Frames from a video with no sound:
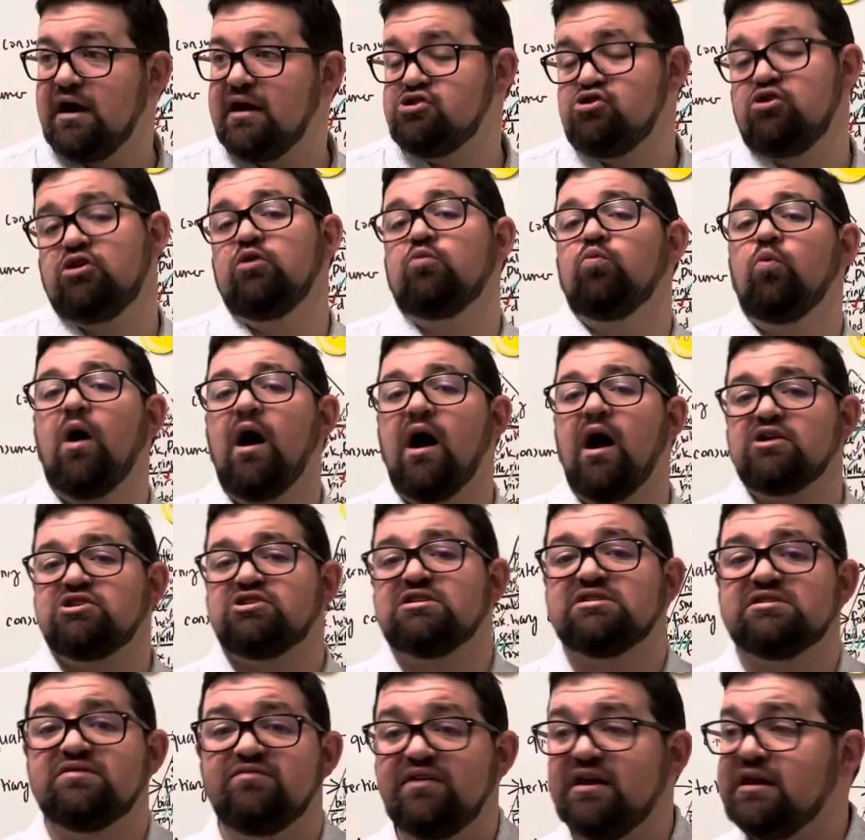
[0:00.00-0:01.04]
You can watch
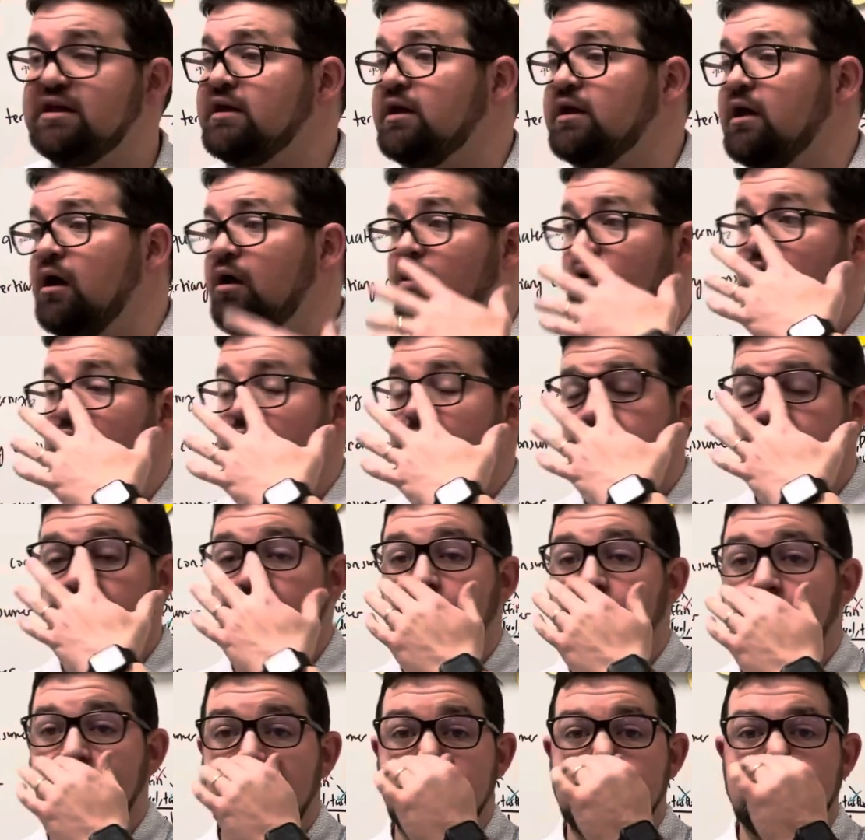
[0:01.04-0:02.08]
this video
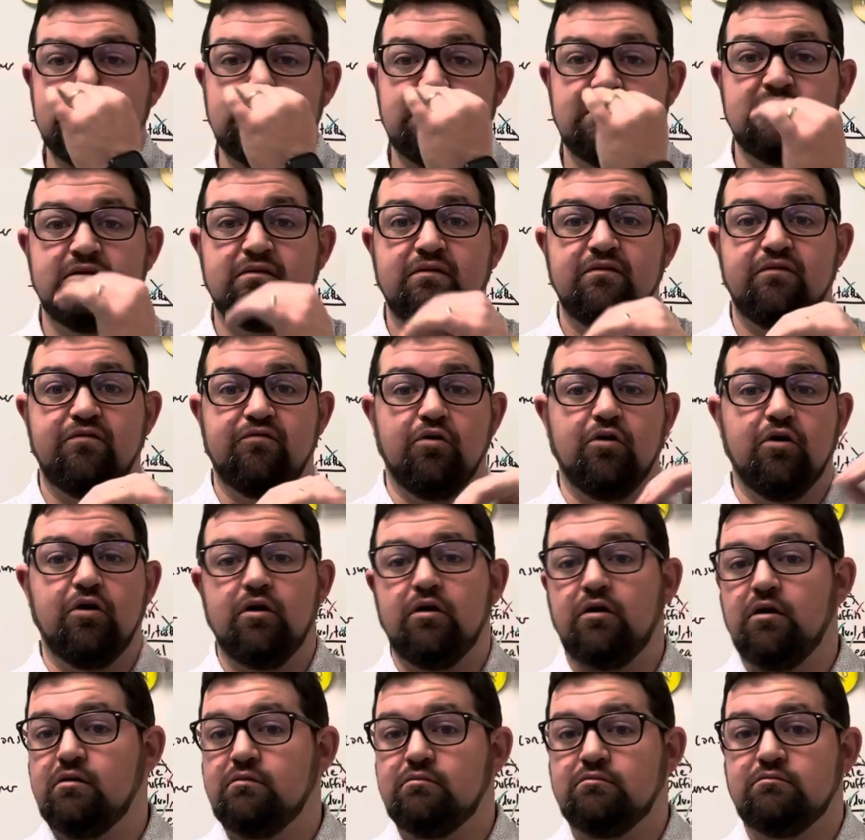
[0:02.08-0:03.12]

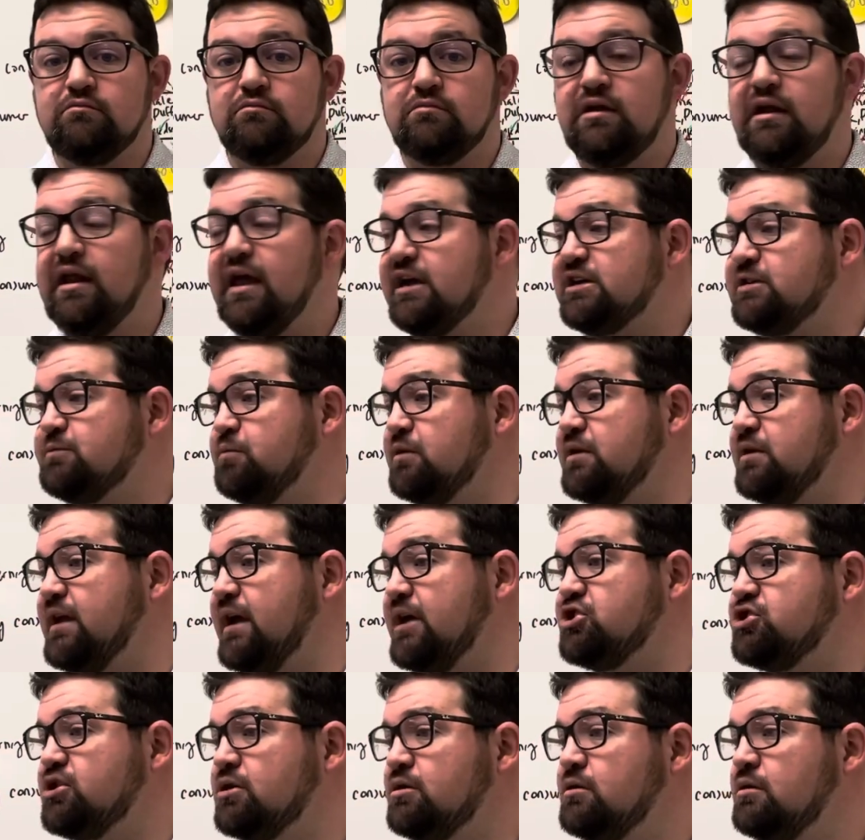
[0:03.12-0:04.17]
for an
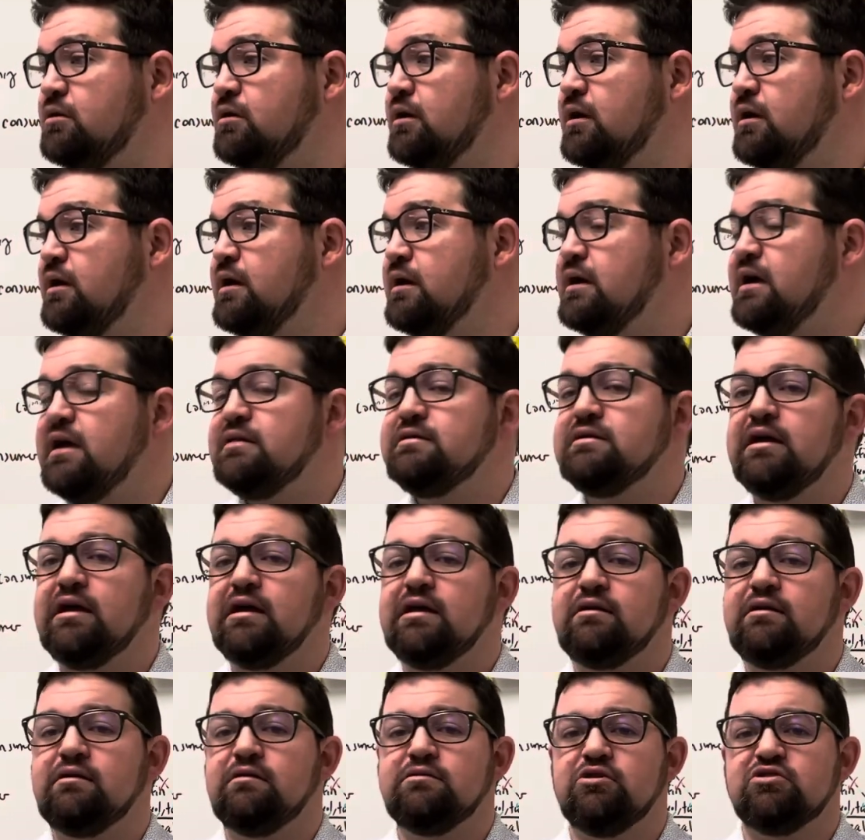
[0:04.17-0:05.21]
explanation, and
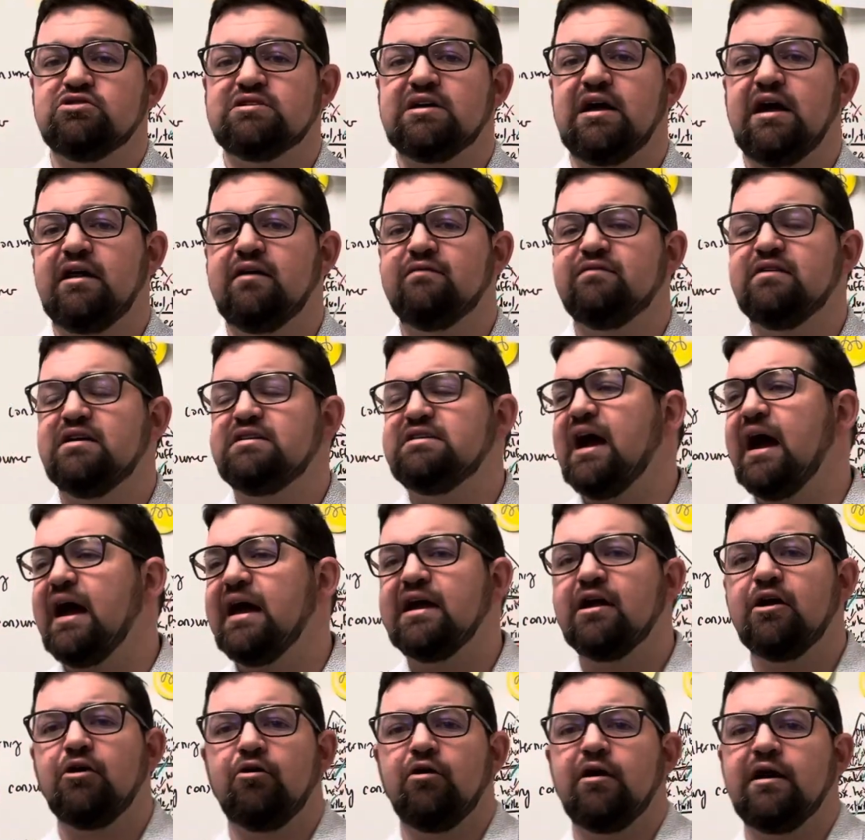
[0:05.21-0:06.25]
then there's kind of a
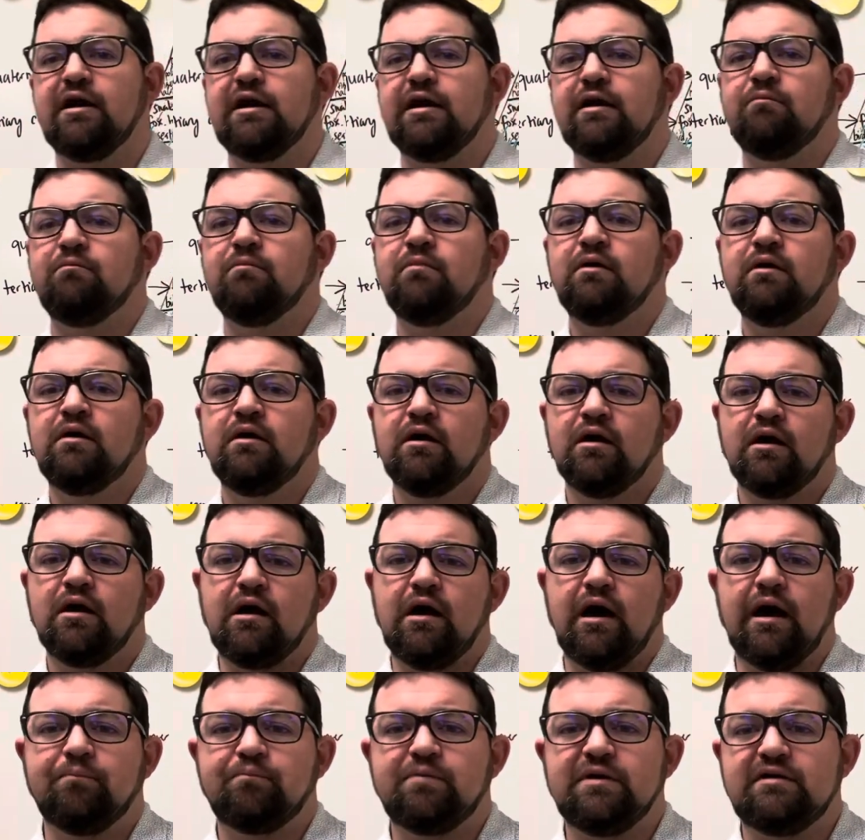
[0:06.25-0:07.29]
diagram
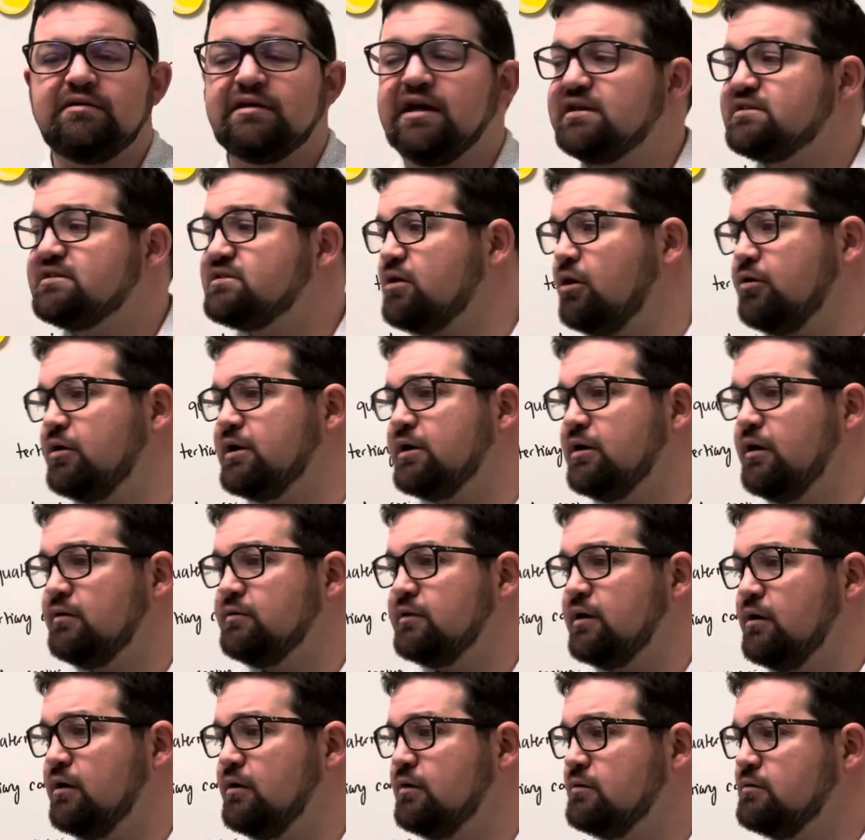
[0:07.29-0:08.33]
copy that's already on
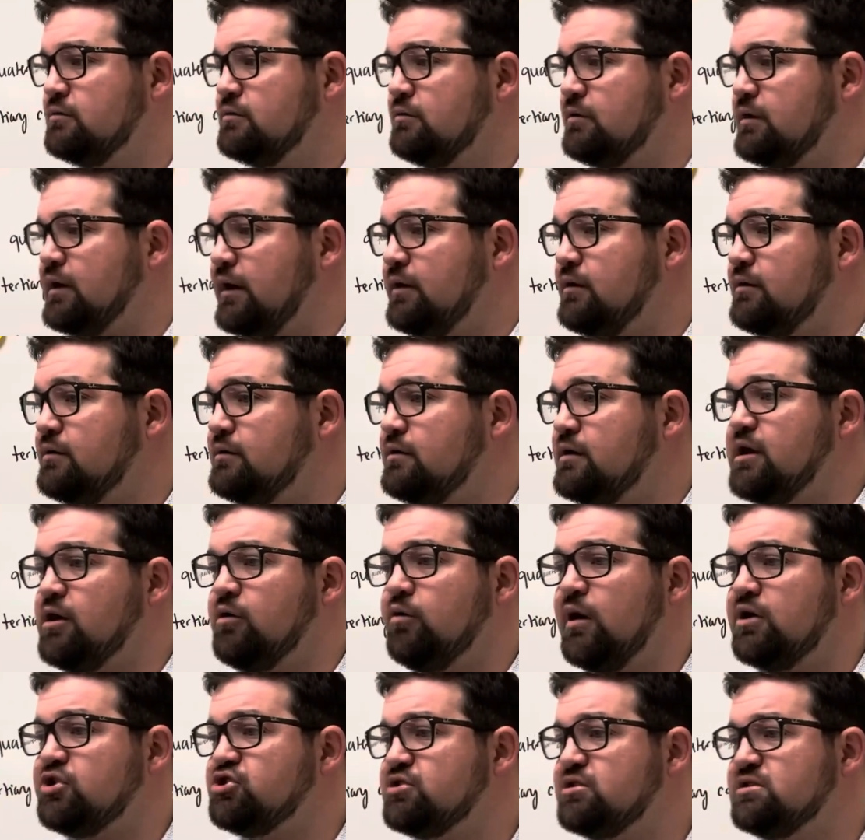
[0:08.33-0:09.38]
there. Okay, any
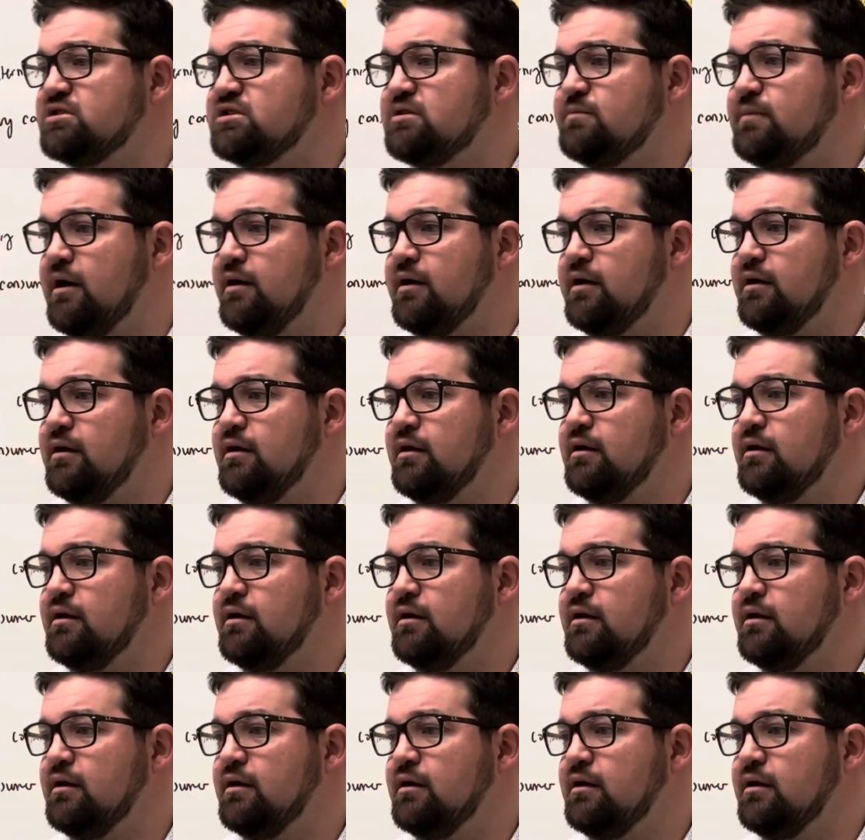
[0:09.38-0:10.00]
questions about it?